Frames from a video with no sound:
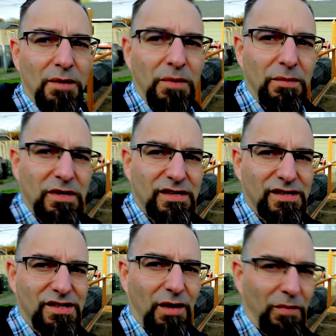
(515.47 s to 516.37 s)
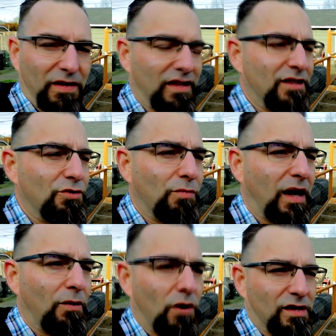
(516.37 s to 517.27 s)
Maybe this is something that you
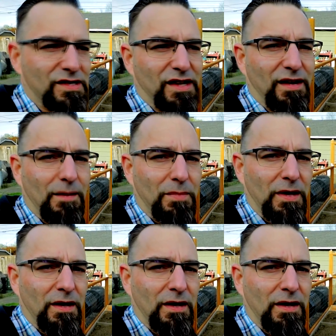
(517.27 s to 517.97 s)
might want to set up